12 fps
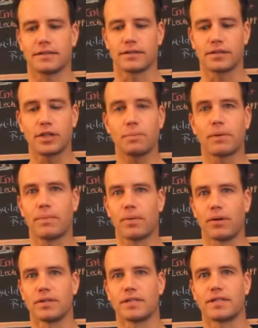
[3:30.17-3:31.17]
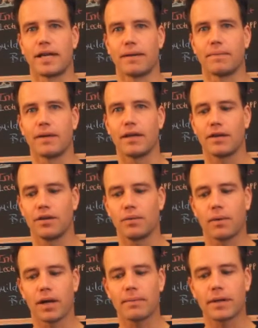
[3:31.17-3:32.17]
super important step. You
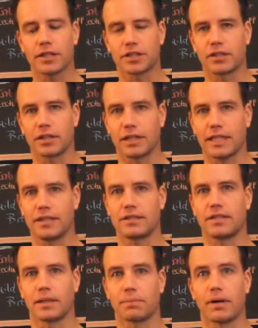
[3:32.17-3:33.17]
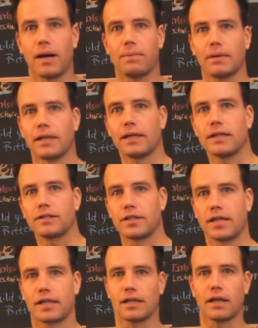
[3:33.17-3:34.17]
want to make sure to clean this thing properly so you
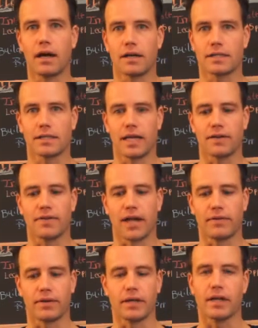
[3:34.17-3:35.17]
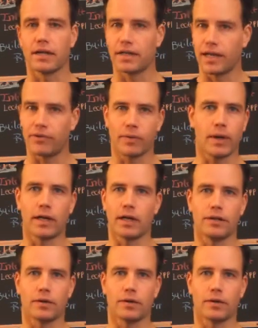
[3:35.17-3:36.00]
get the longest life out of it. Never run it under